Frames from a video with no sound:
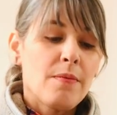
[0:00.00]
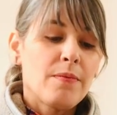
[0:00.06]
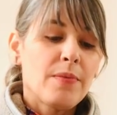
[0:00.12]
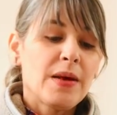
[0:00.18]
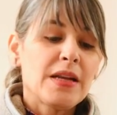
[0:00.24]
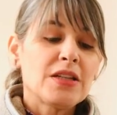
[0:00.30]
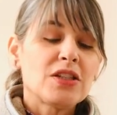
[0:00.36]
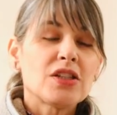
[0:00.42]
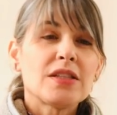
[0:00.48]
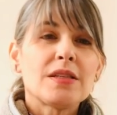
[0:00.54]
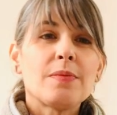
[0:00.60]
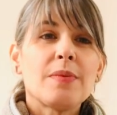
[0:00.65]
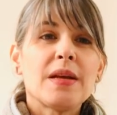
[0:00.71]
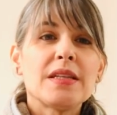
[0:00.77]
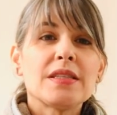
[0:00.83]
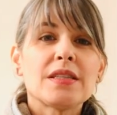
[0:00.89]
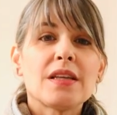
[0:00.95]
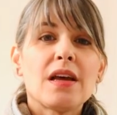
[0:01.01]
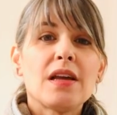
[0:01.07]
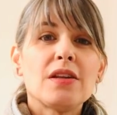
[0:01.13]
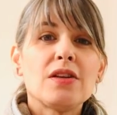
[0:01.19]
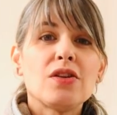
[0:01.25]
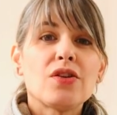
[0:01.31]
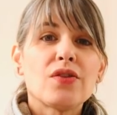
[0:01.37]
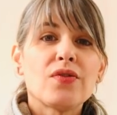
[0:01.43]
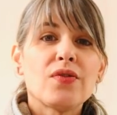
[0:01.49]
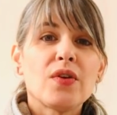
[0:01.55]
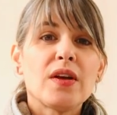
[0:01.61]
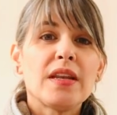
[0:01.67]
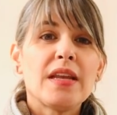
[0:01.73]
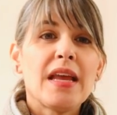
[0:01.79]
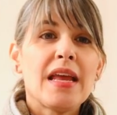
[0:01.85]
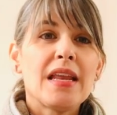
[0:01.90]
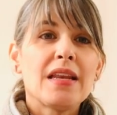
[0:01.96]
but it just depends on your
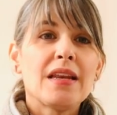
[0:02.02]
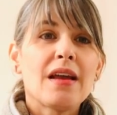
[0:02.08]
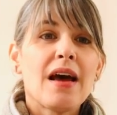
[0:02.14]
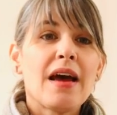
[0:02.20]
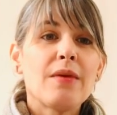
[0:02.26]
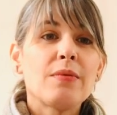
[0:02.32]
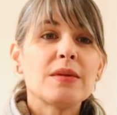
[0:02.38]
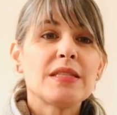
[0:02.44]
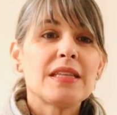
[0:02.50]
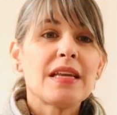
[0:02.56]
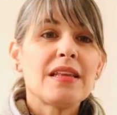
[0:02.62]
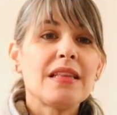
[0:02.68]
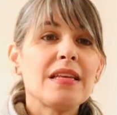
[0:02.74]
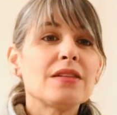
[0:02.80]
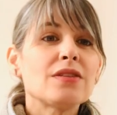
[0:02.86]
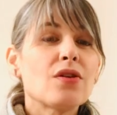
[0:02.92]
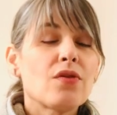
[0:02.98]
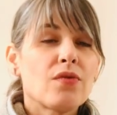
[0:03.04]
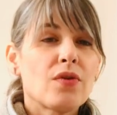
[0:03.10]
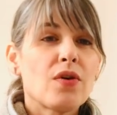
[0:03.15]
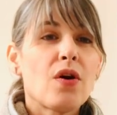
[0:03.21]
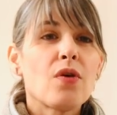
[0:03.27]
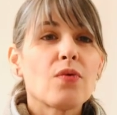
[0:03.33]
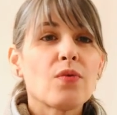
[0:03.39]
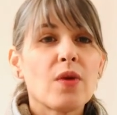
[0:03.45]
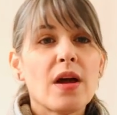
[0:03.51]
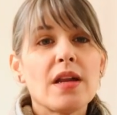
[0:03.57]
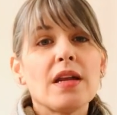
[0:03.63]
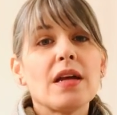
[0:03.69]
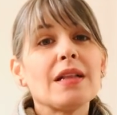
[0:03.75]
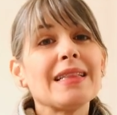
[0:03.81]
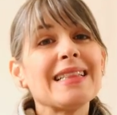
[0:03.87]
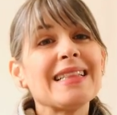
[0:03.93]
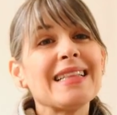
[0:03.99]
foot, and I would say these overall run
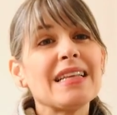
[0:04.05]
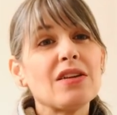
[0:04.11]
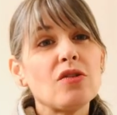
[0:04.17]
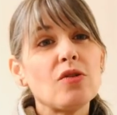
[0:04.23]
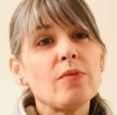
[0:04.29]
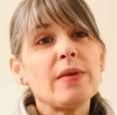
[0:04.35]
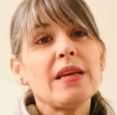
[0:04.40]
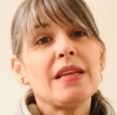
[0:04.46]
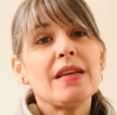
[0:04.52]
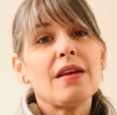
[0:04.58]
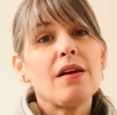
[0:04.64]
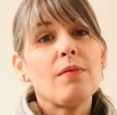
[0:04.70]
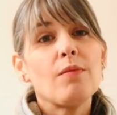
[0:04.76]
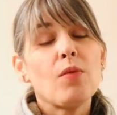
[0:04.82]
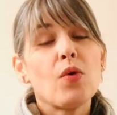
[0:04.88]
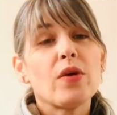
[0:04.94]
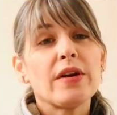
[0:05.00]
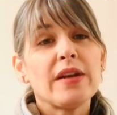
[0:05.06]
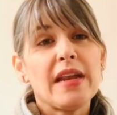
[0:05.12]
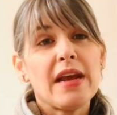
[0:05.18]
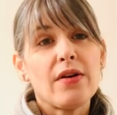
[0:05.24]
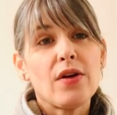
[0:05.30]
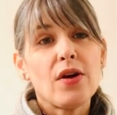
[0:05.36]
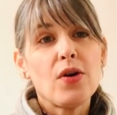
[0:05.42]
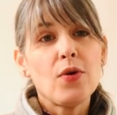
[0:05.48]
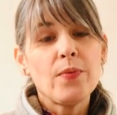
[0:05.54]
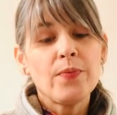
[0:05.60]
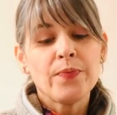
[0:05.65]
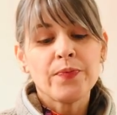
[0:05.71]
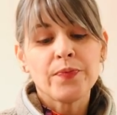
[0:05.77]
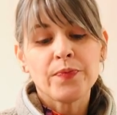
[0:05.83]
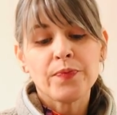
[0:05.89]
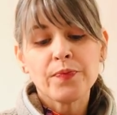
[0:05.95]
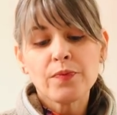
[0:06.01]
a little bit more narrow.
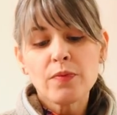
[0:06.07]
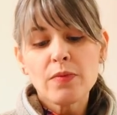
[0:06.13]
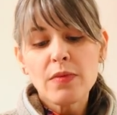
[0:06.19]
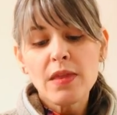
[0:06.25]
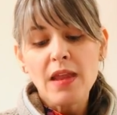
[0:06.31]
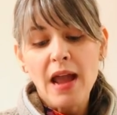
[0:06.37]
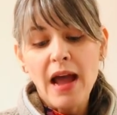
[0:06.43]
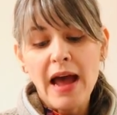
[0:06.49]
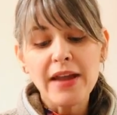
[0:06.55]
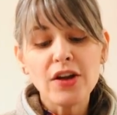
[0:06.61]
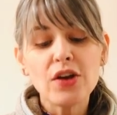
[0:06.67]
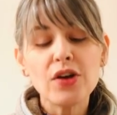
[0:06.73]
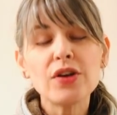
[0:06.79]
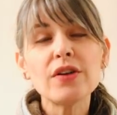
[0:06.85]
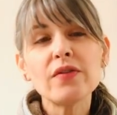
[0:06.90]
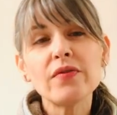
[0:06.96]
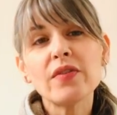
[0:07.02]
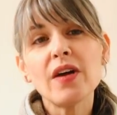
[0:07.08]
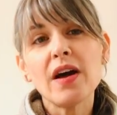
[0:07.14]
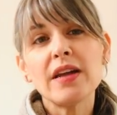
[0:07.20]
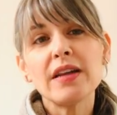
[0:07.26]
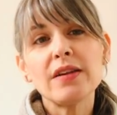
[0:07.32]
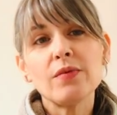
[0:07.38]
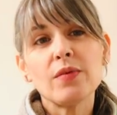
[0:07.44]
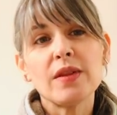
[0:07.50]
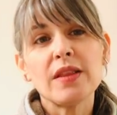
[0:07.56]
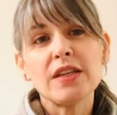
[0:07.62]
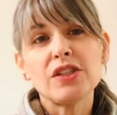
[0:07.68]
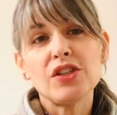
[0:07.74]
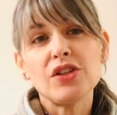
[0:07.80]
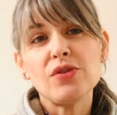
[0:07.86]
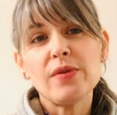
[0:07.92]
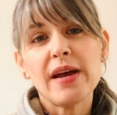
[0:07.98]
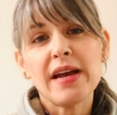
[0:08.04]
I could have gone with a
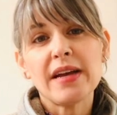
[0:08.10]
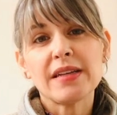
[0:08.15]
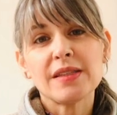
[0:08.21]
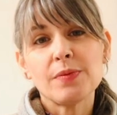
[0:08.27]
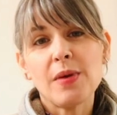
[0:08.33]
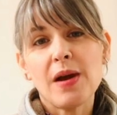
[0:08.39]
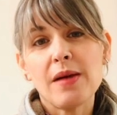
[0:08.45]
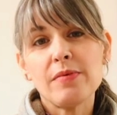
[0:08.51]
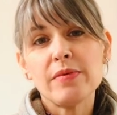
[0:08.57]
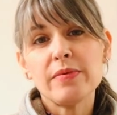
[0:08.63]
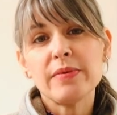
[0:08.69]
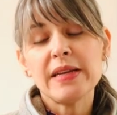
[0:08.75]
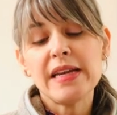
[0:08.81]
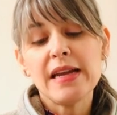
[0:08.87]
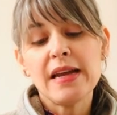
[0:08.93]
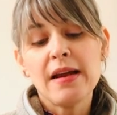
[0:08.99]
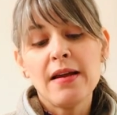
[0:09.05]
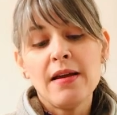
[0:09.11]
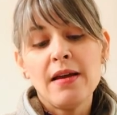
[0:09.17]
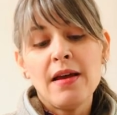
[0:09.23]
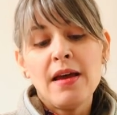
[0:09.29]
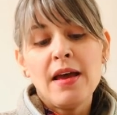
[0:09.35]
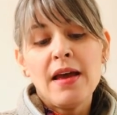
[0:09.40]
2X probably.